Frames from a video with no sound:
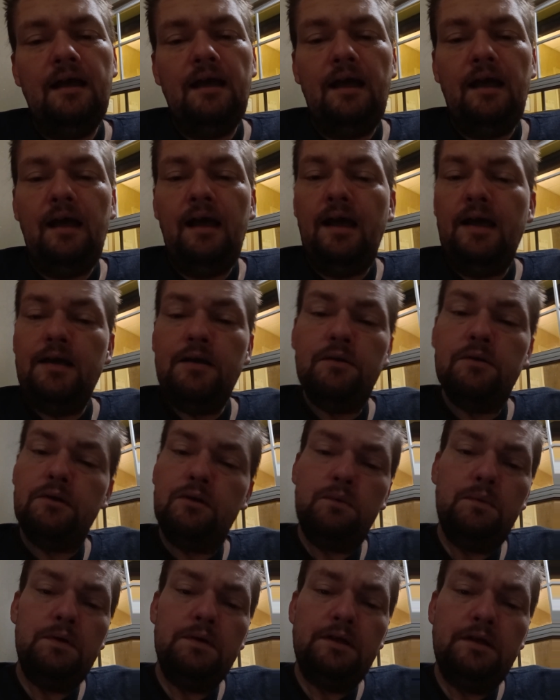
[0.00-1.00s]
don't
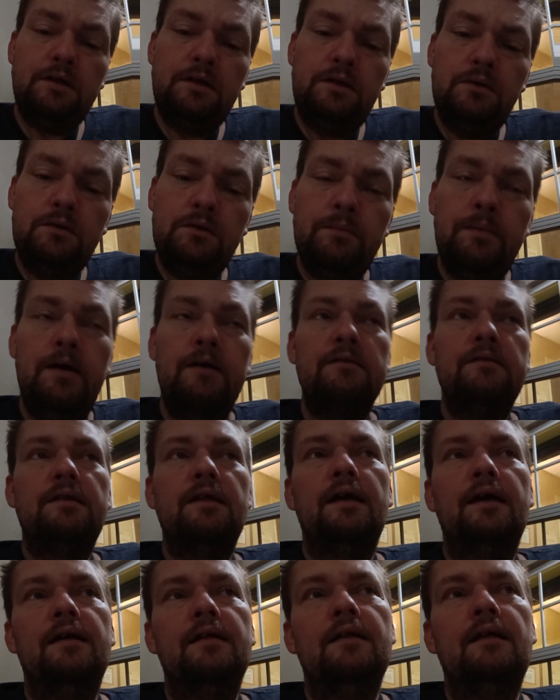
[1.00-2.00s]
know what to do about
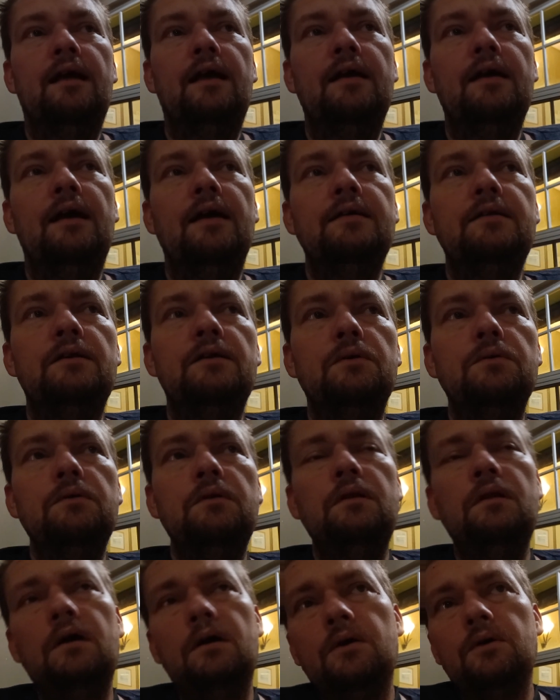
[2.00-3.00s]
that. I
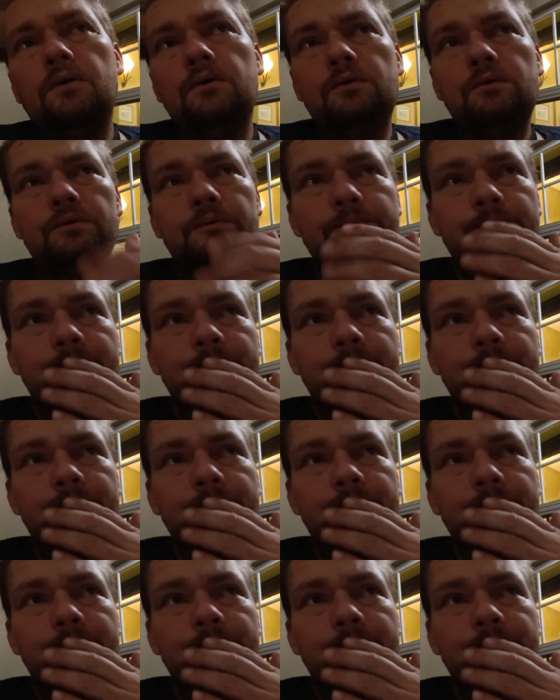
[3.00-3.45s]
don't know